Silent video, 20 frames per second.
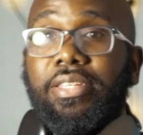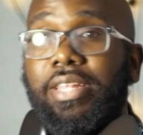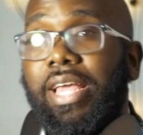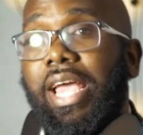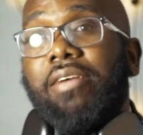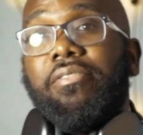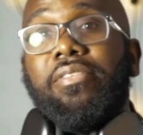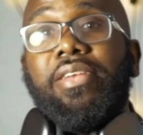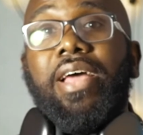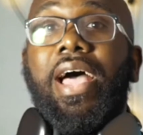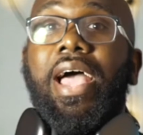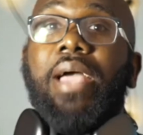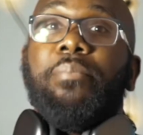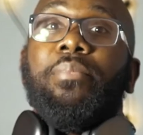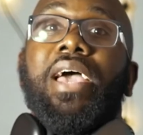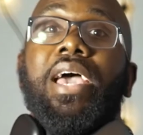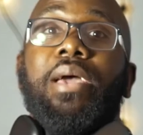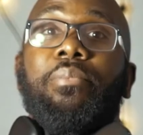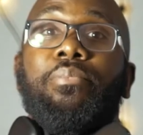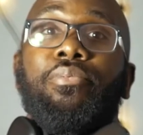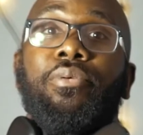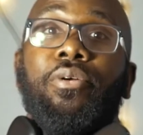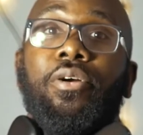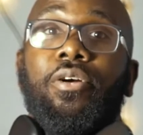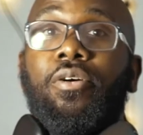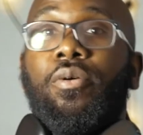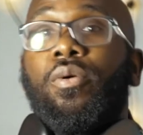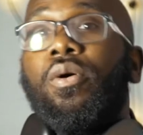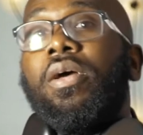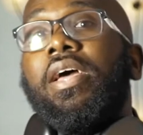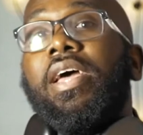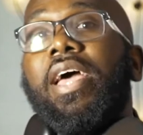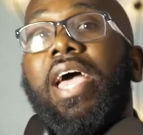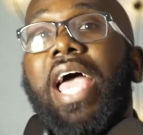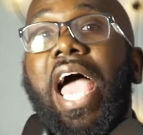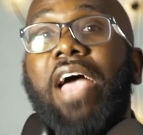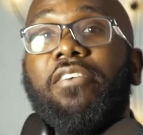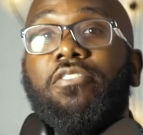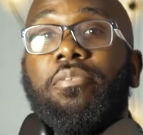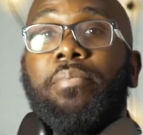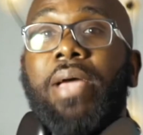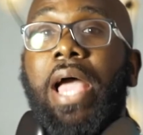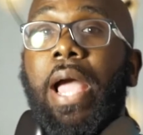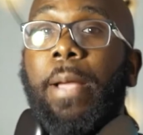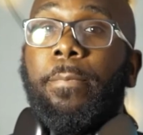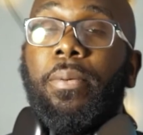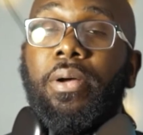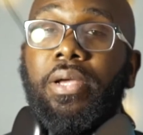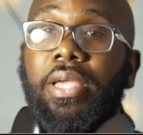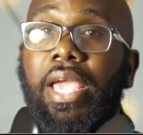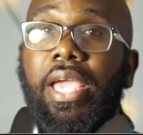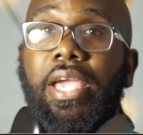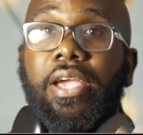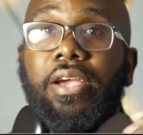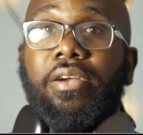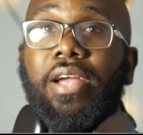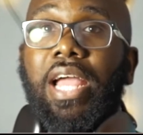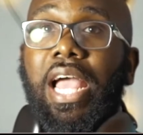I have an iPad Pro, I have a MacBook Air,